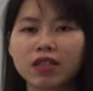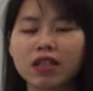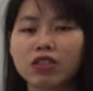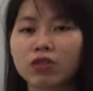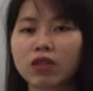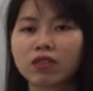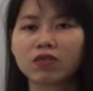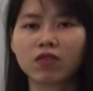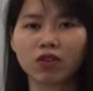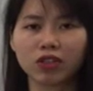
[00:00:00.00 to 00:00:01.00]
and 2014,
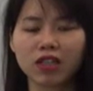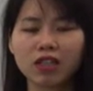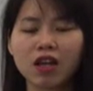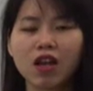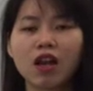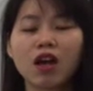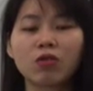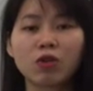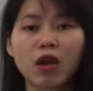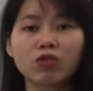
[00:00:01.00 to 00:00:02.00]

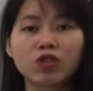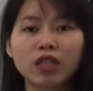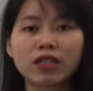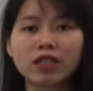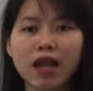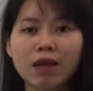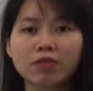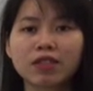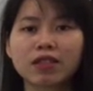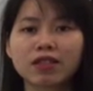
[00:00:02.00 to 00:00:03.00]
around 20 times
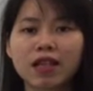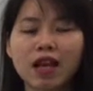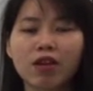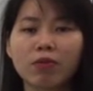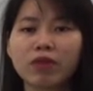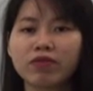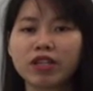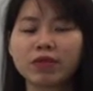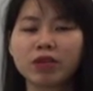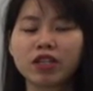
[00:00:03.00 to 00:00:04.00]
the size of
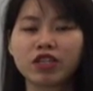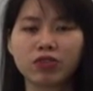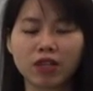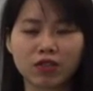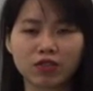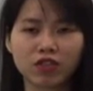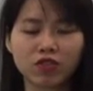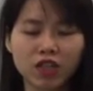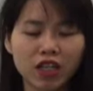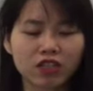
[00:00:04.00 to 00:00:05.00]
investment in 2003
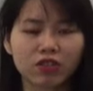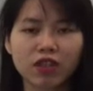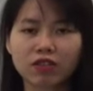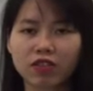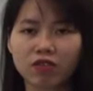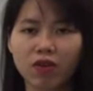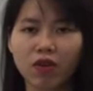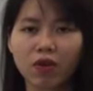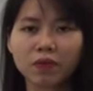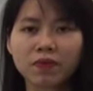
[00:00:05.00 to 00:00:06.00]
and
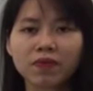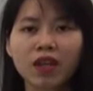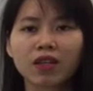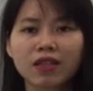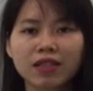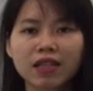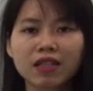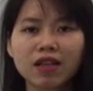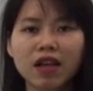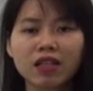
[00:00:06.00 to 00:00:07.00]
2004. The
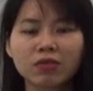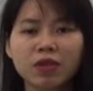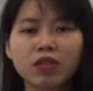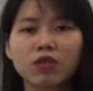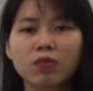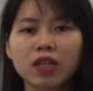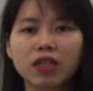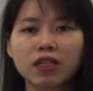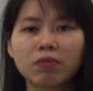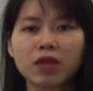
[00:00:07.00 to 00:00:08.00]
sector has been
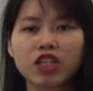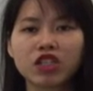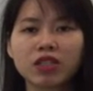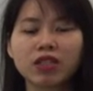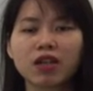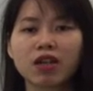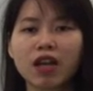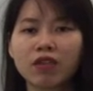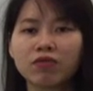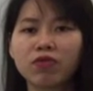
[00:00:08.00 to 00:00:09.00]
dominated by just a
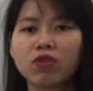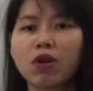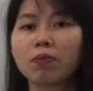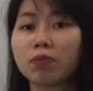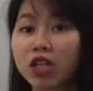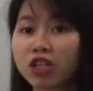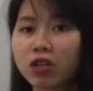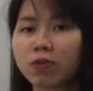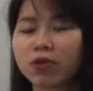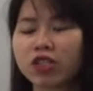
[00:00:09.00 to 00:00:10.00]
handful of major
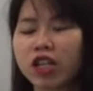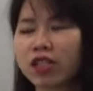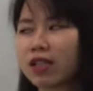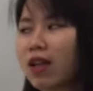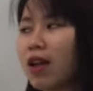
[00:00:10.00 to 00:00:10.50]
projects.